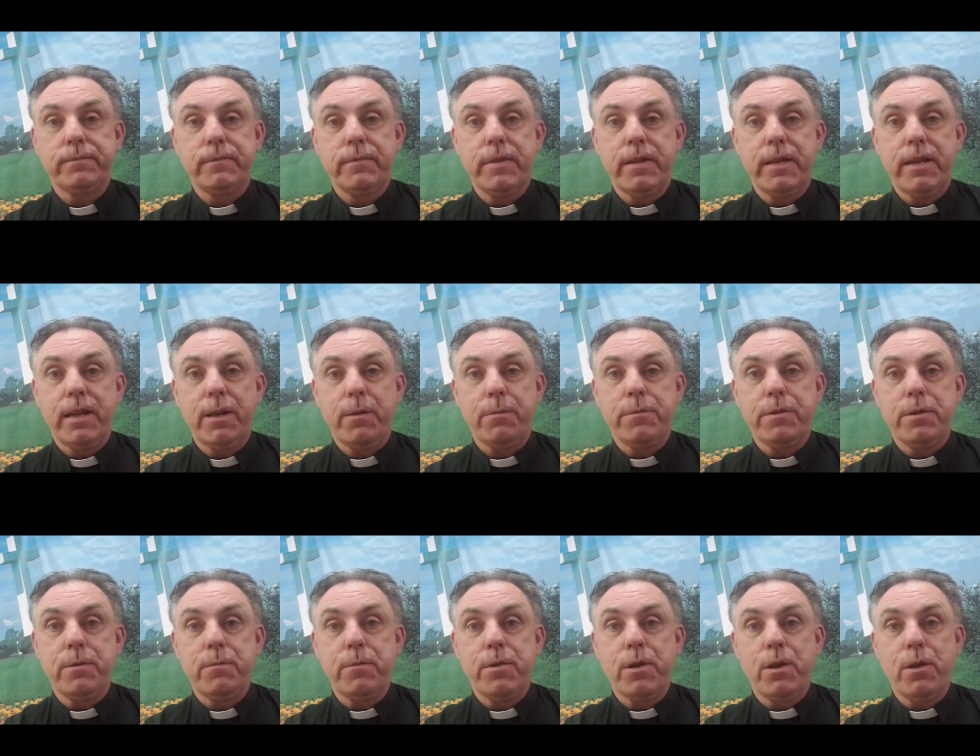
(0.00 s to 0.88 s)
that helped
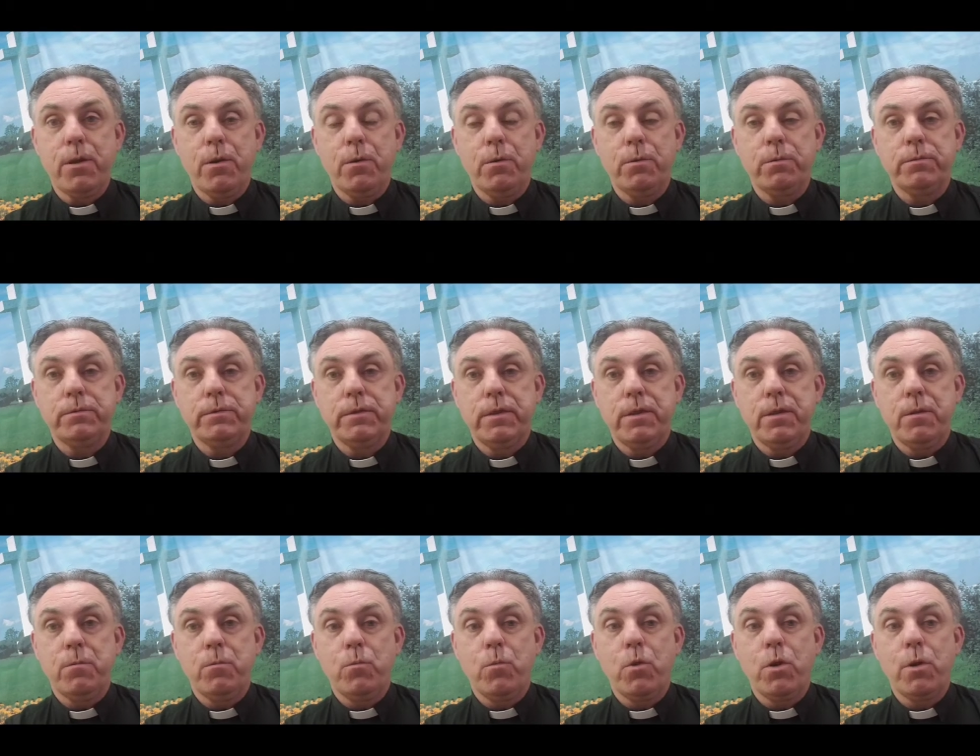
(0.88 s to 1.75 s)
them know
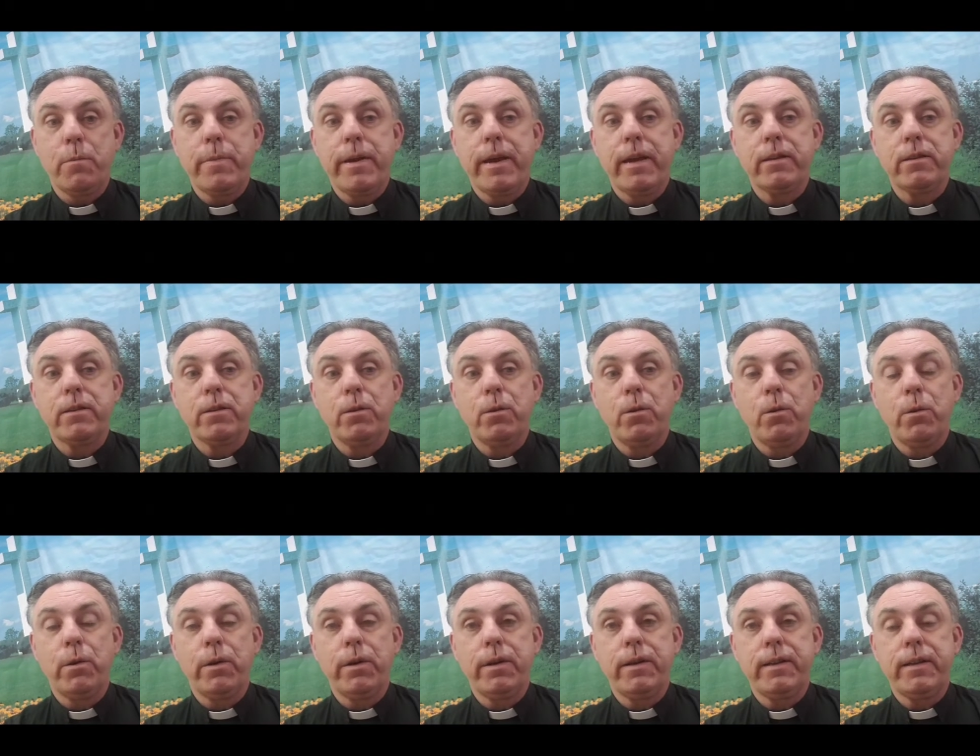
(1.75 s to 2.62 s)
more about the
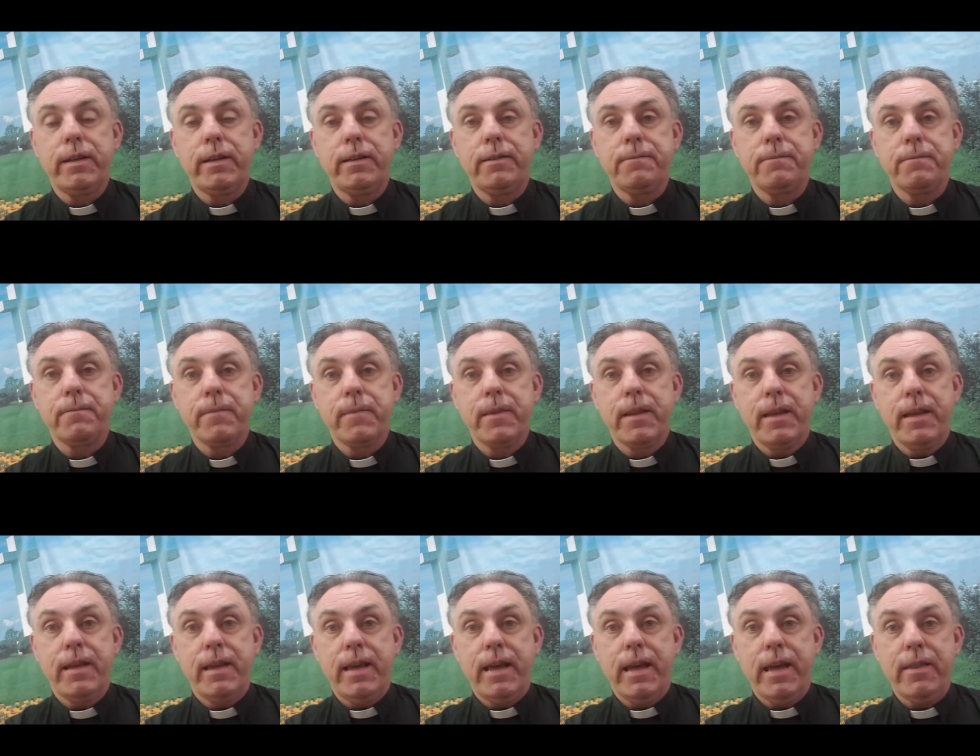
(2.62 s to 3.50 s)
Lord, and
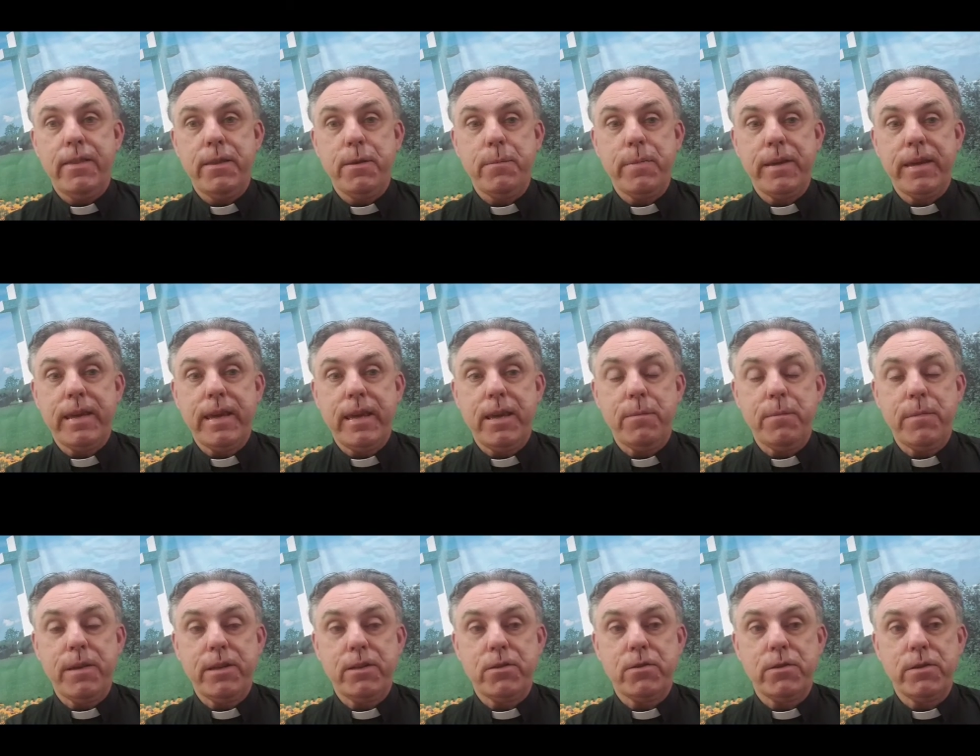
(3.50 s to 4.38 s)
then
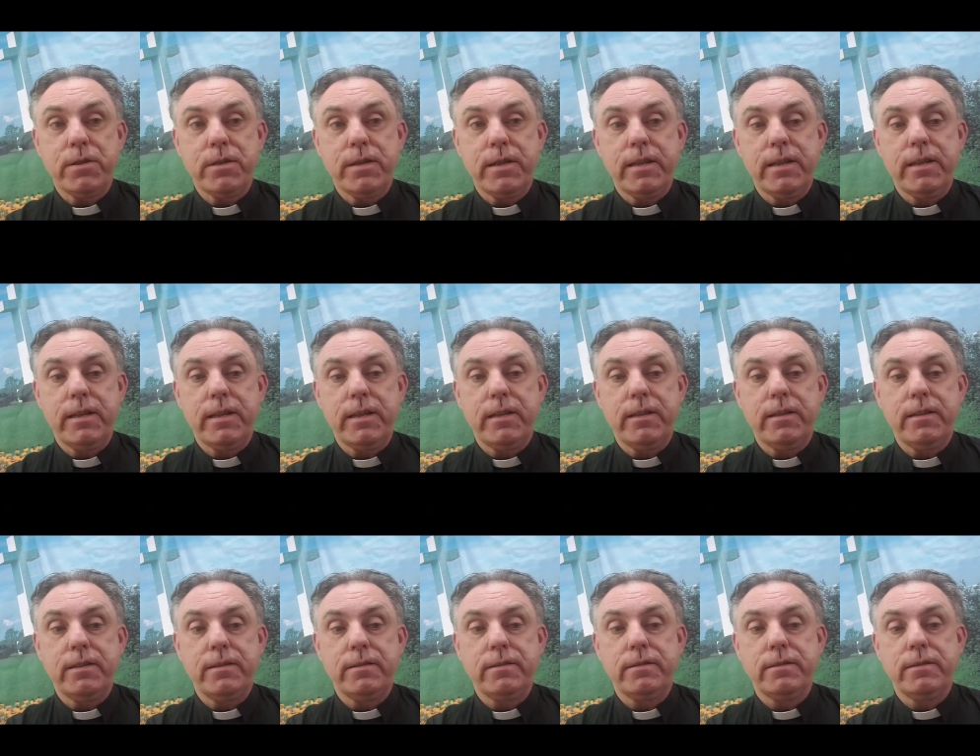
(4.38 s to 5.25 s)
became interested
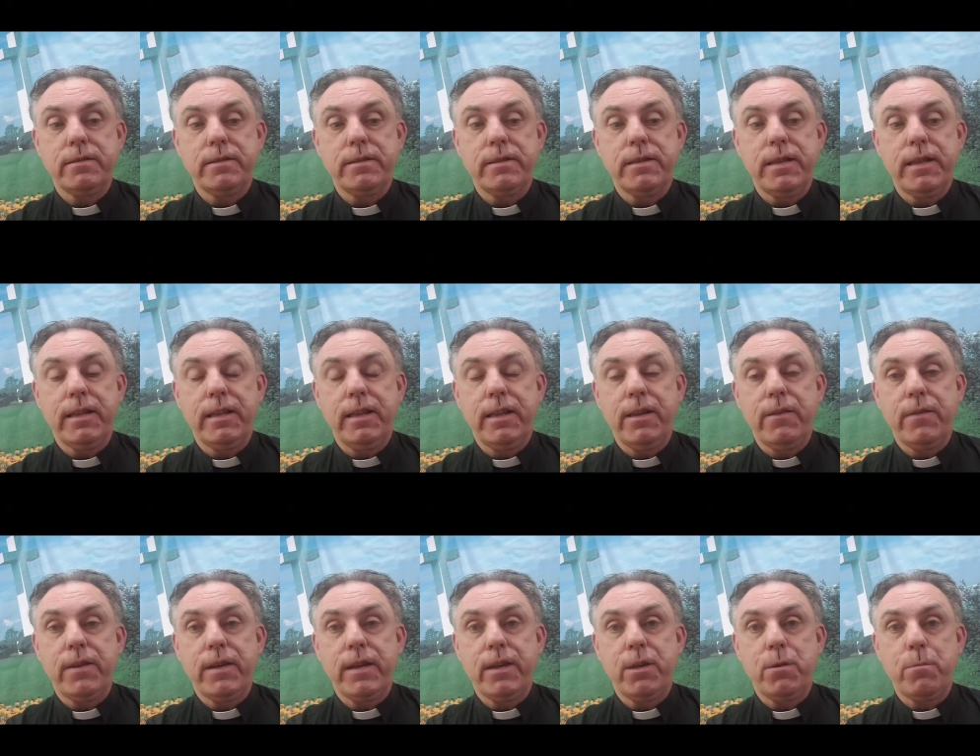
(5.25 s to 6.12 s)
in
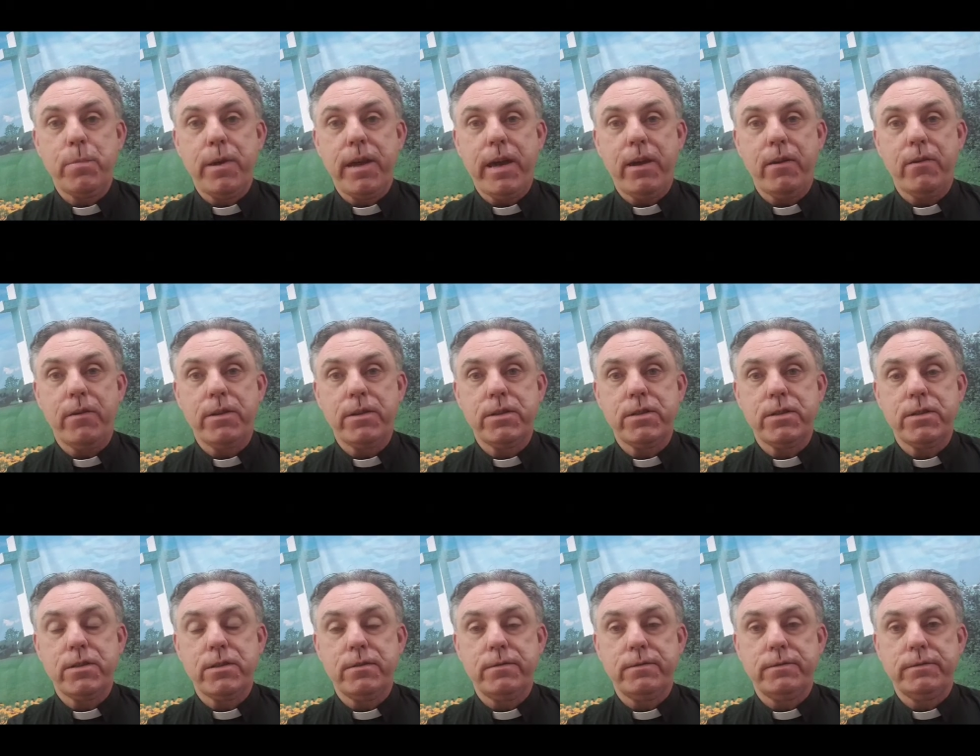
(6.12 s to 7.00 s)
living in a
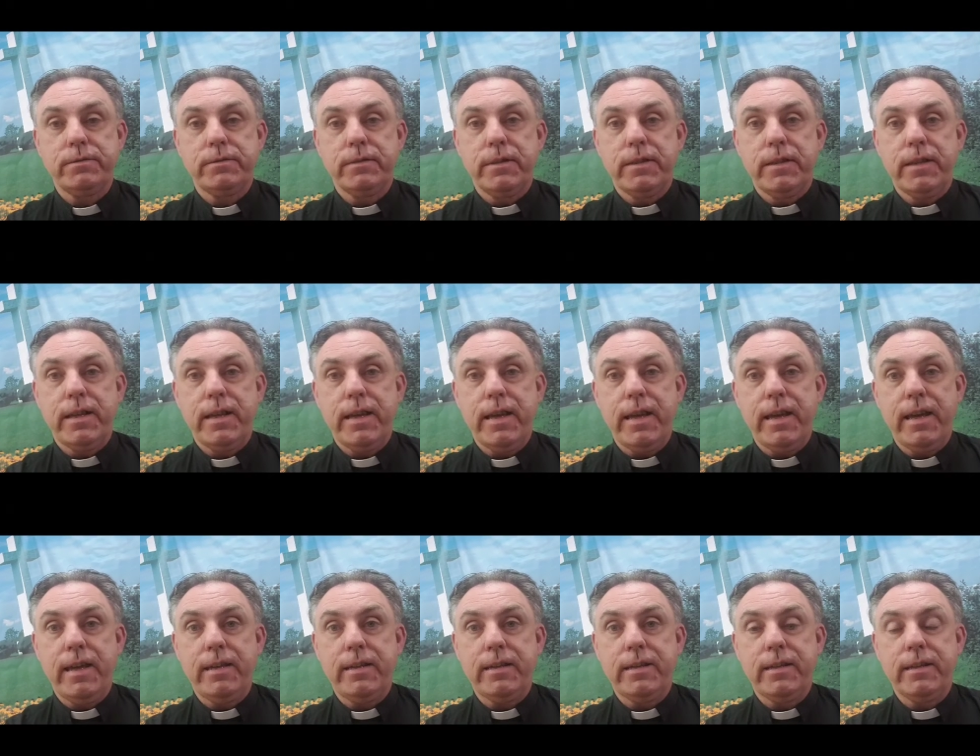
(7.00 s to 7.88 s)
parish
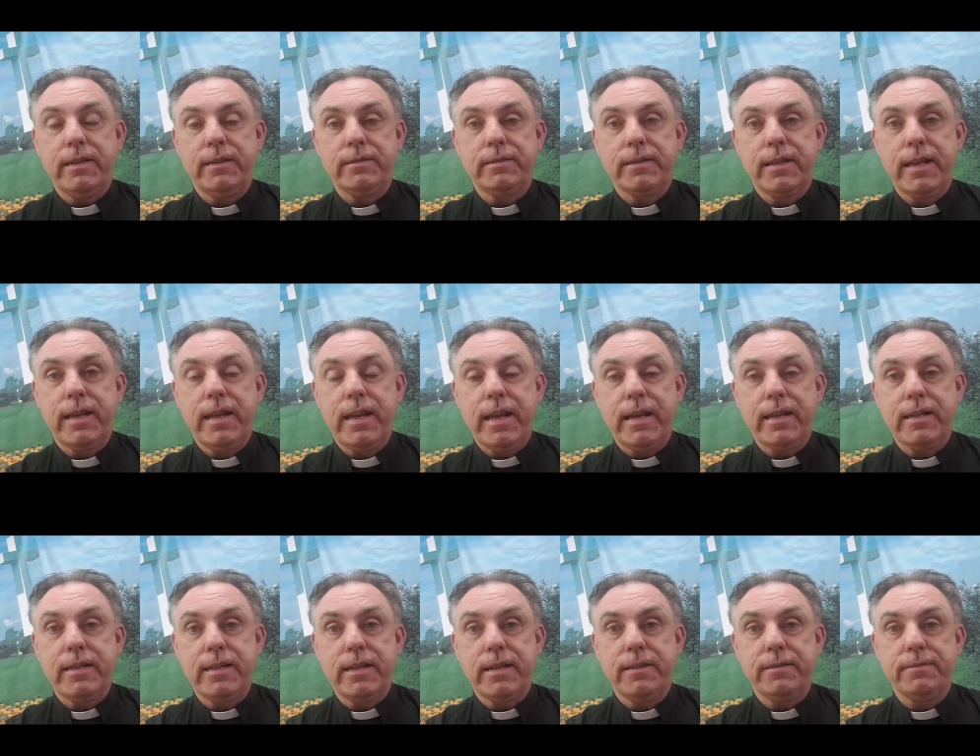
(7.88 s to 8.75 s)
and
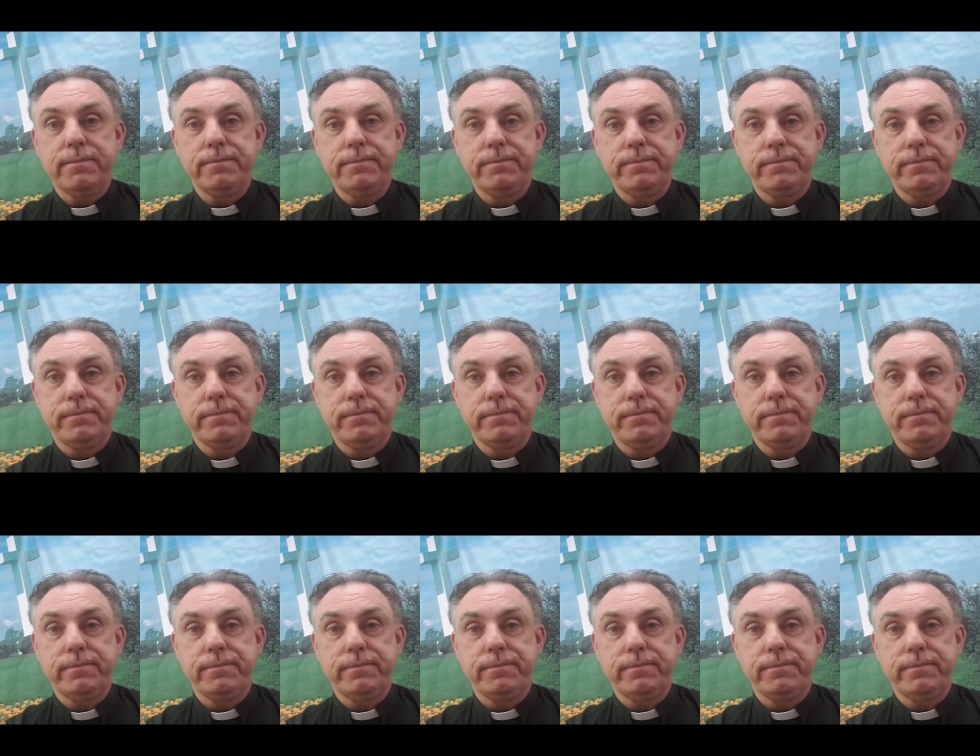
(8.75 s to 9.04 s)
connecting.